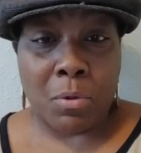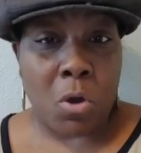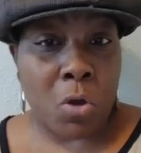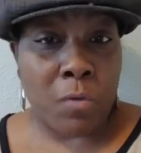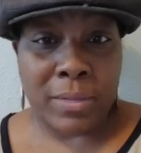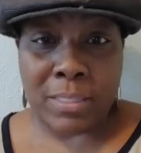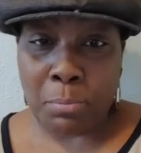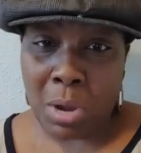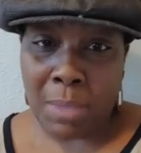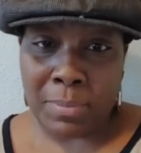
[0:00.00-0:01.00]
COVID is a
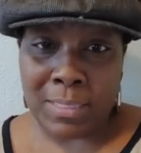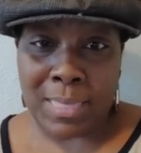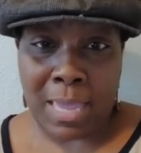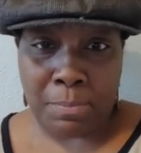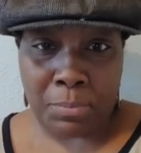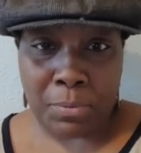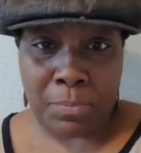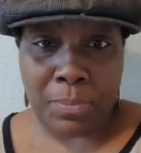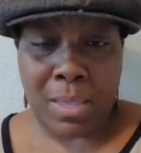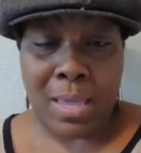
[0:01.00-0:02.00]
prime example.
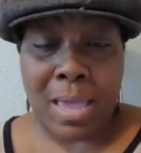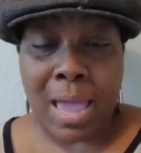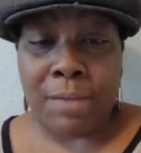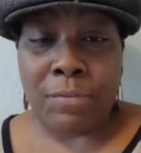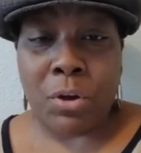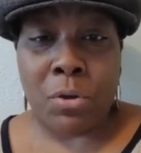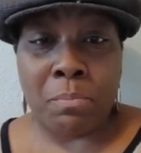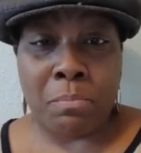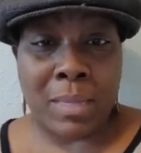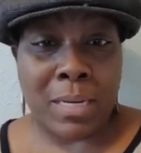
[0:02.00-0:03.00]
I've heard
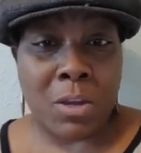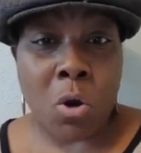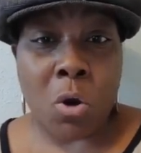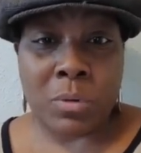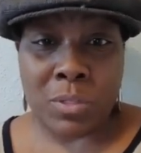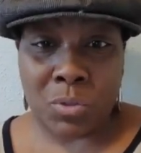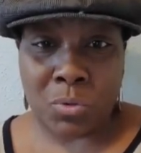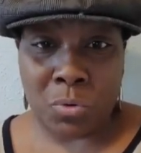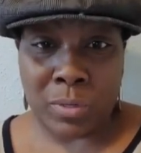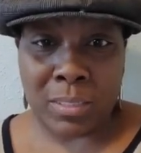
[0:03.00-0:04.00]
many horror
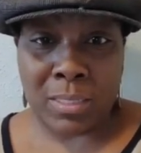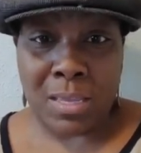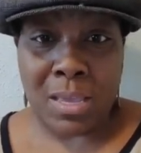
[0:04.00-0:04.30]
stories